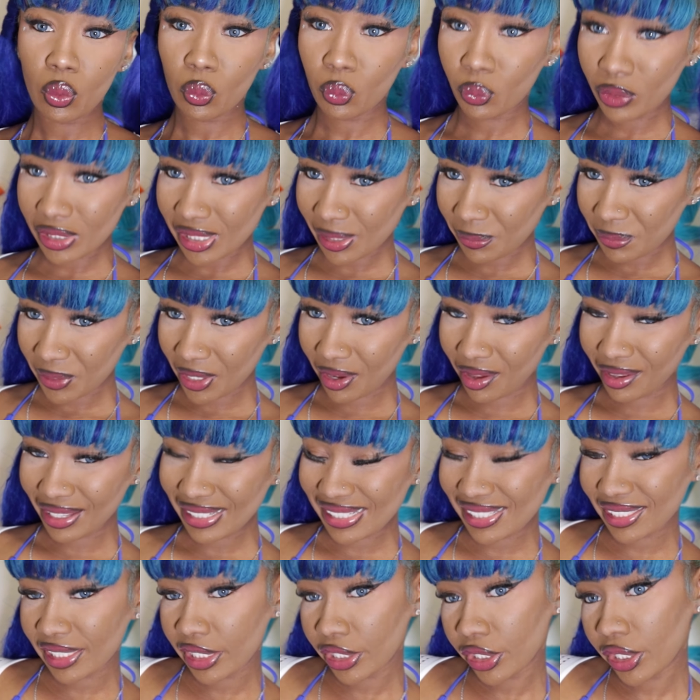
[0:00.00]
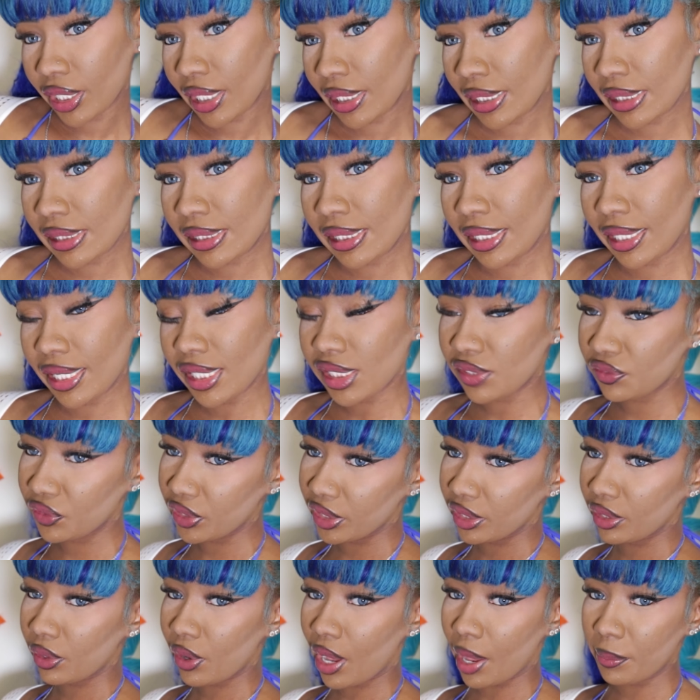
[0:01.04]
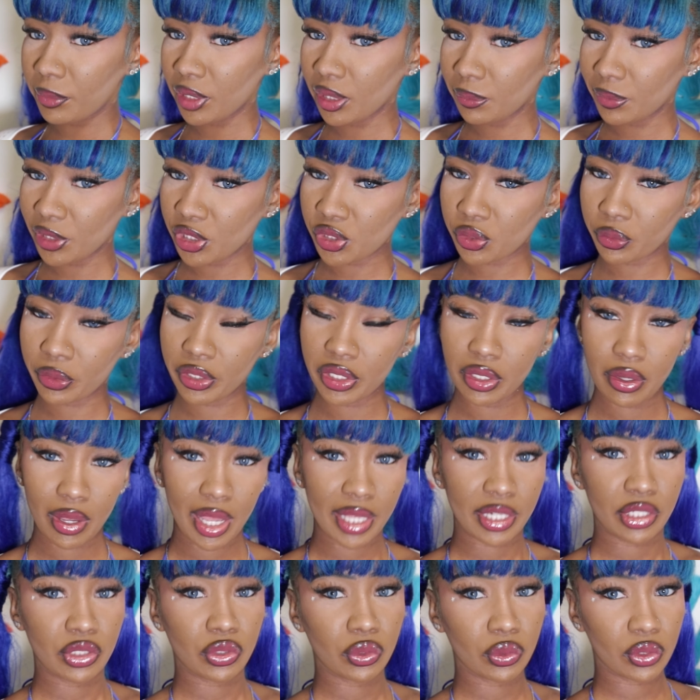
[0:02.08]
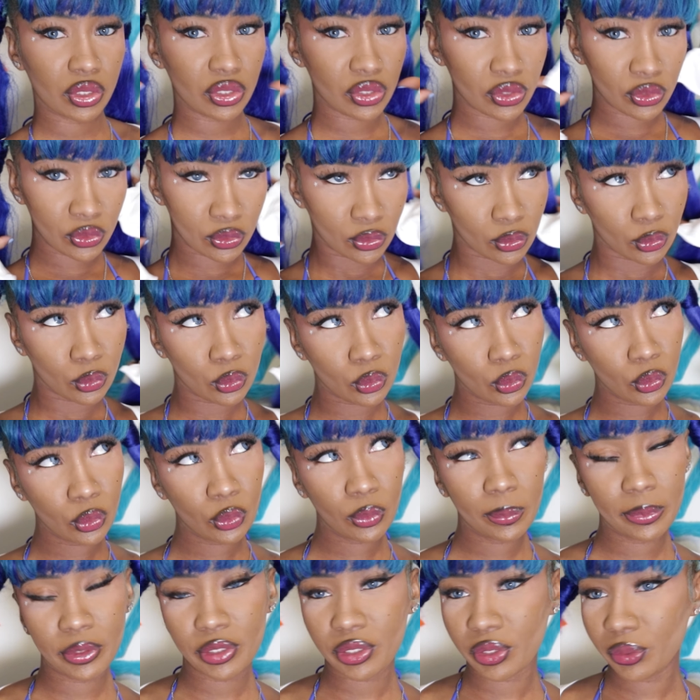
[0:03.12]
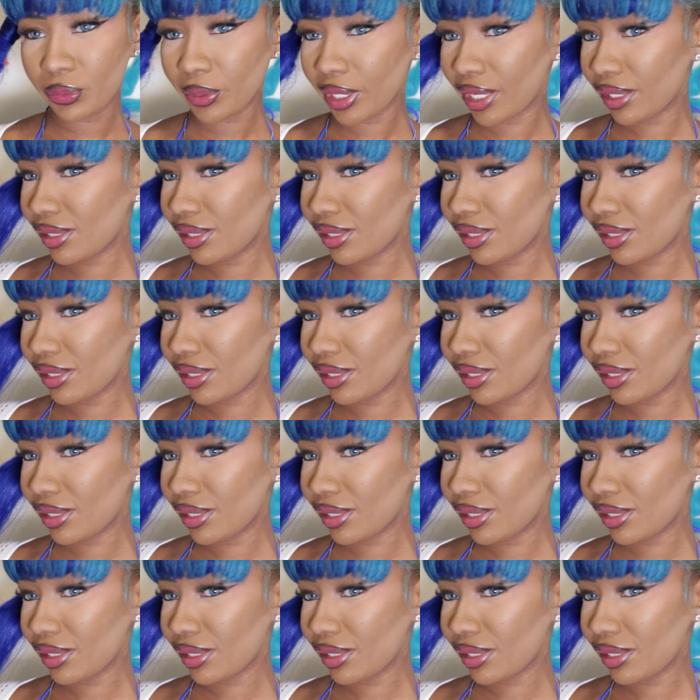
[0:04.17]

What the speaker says: What's up, y'all? It's Akira, and in today's video I'm going to be showing y'all how to do this super cute